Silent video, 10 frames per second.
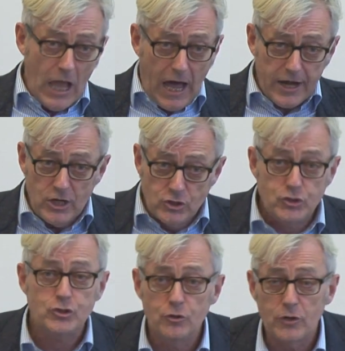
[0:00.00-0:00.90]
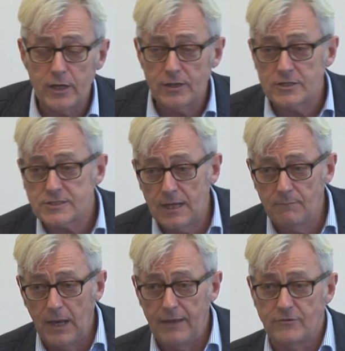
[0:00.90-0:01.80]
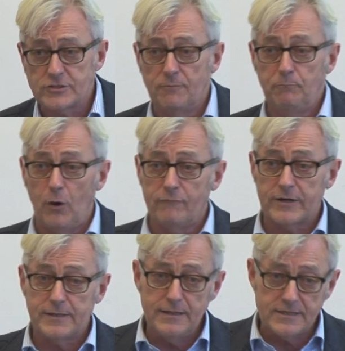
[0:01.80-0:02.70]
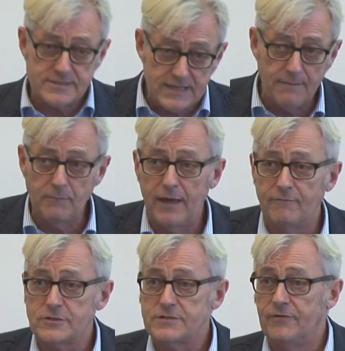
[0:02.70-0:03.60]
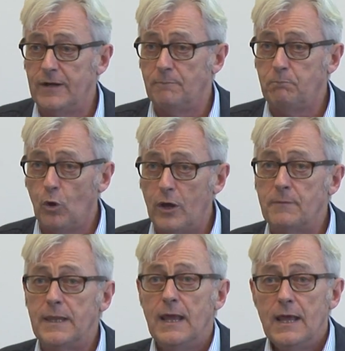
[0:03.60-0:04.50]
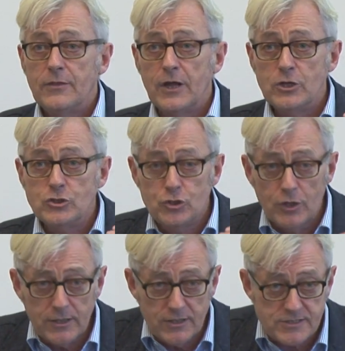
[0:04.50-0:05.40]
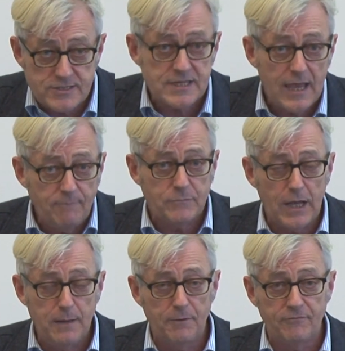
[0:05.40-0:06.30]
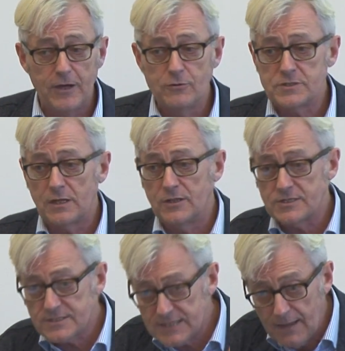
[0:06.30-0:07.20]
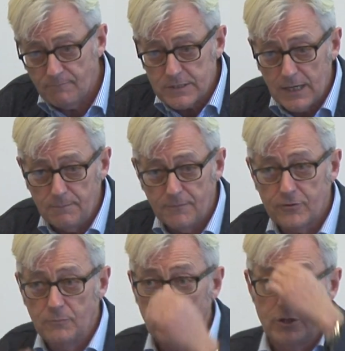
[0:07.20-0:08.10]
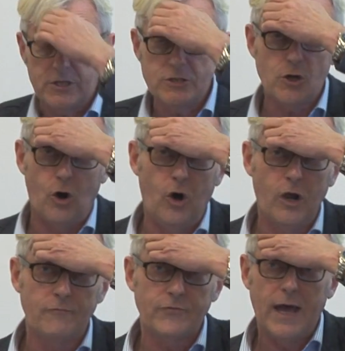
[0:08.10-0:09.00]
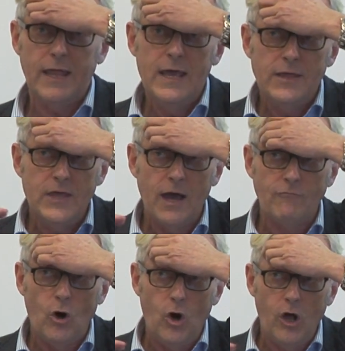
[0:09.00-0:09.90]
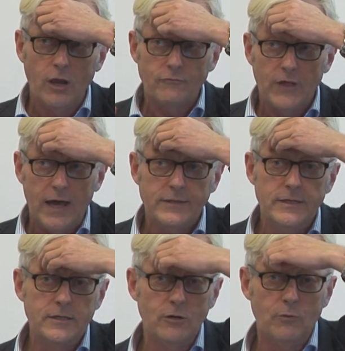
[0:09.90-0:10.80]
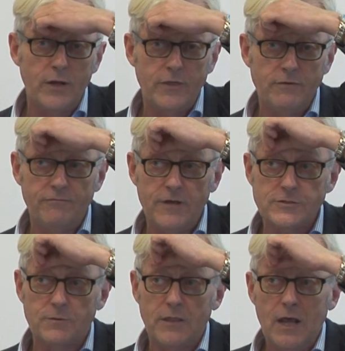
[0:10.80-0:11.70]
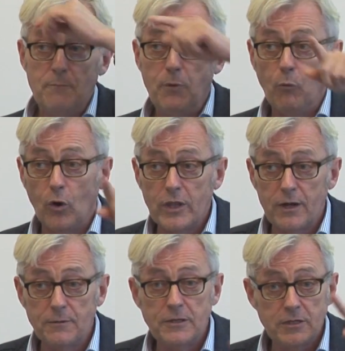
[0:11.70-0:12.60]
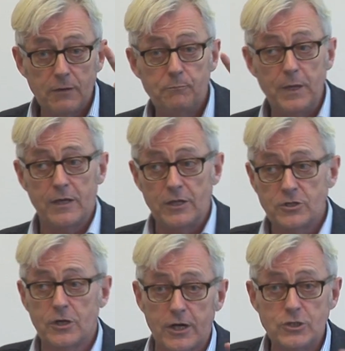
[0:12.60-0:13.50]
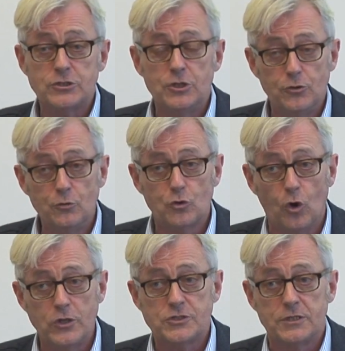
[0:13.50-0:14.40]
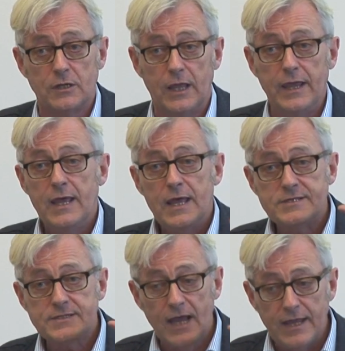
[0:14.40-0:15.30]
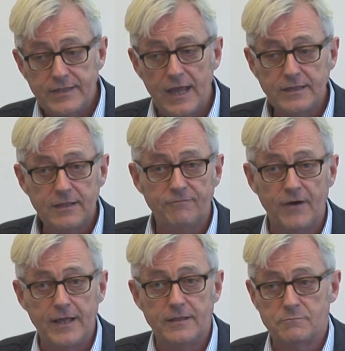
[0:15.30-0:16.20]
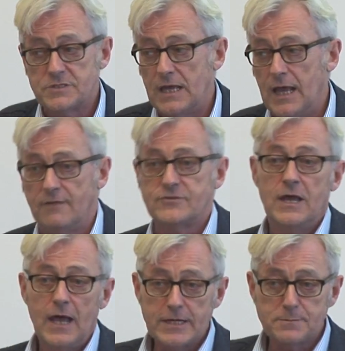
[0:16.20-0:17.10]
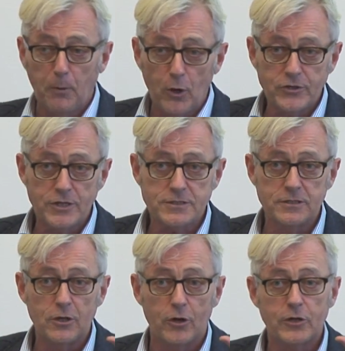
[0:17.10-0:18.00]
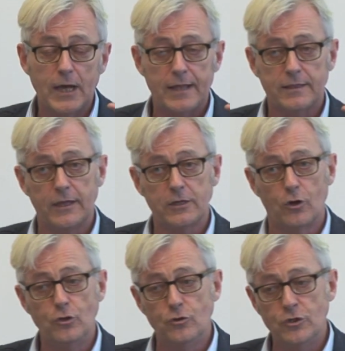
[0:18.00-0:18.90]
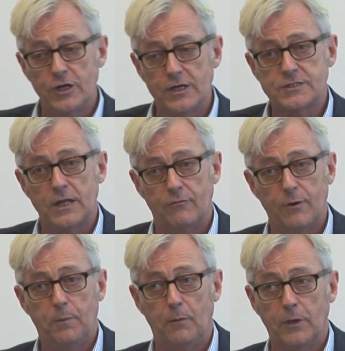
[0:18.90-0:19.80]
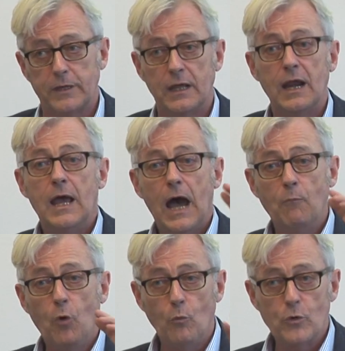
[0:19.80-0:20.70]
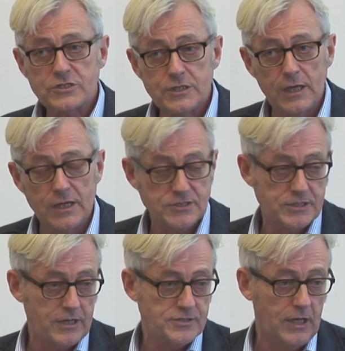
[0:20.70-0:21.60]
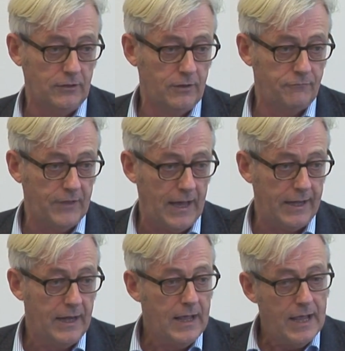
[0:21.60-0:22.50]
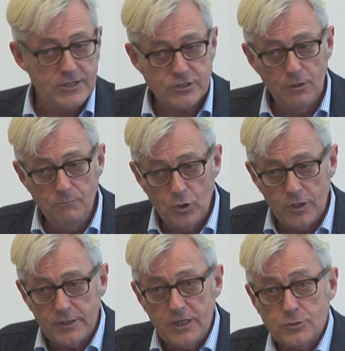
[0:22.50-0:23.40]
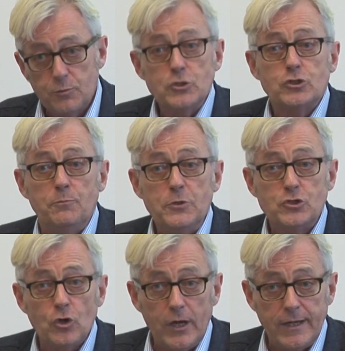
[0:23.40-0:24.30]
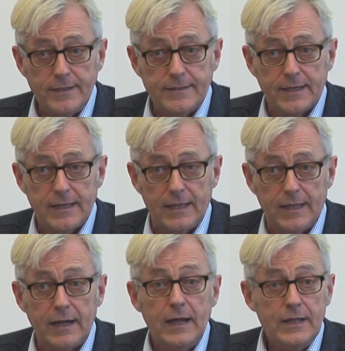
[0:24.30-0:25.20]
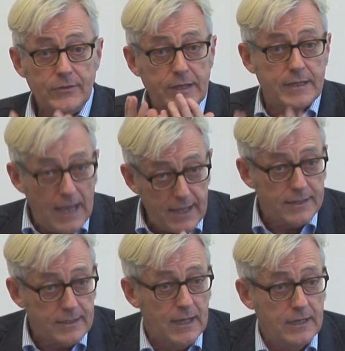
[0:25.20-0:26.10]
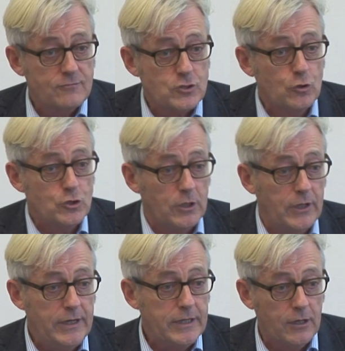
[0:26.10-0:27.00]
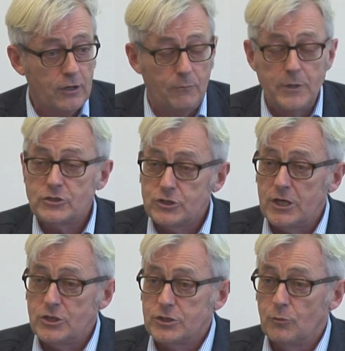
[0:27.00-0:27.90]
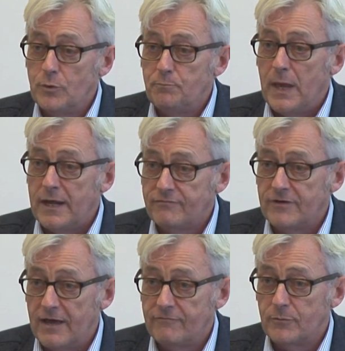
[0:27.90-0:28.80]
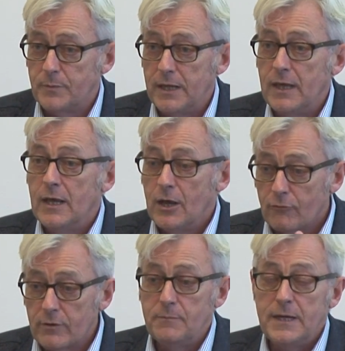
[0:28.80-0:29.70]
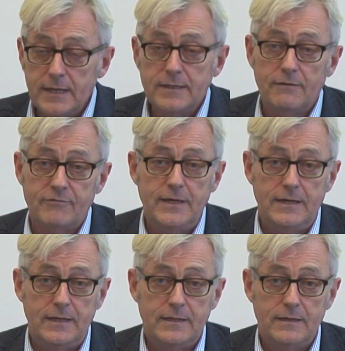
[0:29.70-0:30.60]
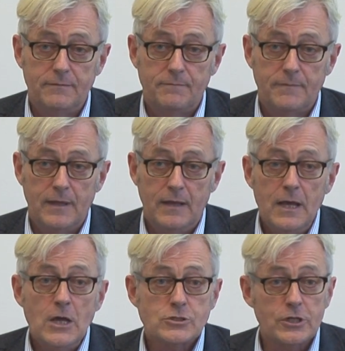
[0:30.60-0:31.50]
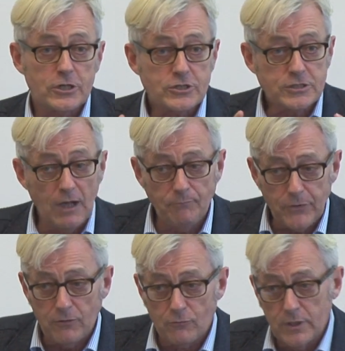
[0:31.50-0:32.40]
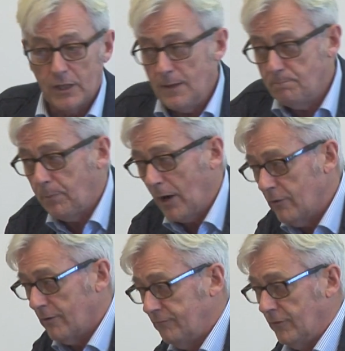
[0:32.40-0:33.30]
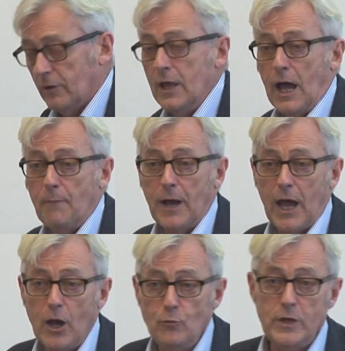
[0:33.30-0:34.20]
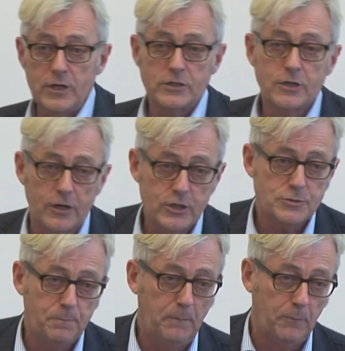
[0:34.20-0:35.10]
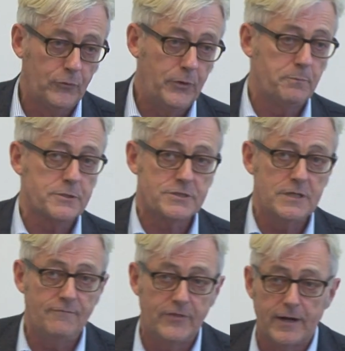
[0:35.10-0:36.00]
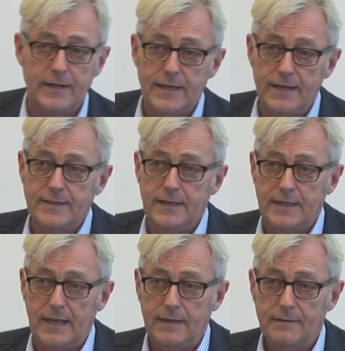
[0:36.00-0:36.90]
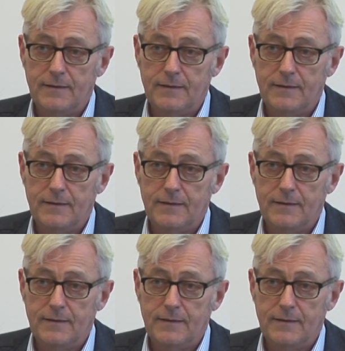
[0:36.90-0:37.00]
are enduring the same levels of poverty, the same levels of unemployment. They're enduring the same type of housing, the same type of communities, all of that. They have all of that to deal with and face with. But what they're being encouraged to do constantly is to identify themselves as Protestant or Catholic or Unionist and Republican. And what we're seeing as a result of that is communities which should be joining together to get the kind of social and economic change that would benefit everybody remaining divided. So there's something really powerful about how we encourage people to perceive their identity.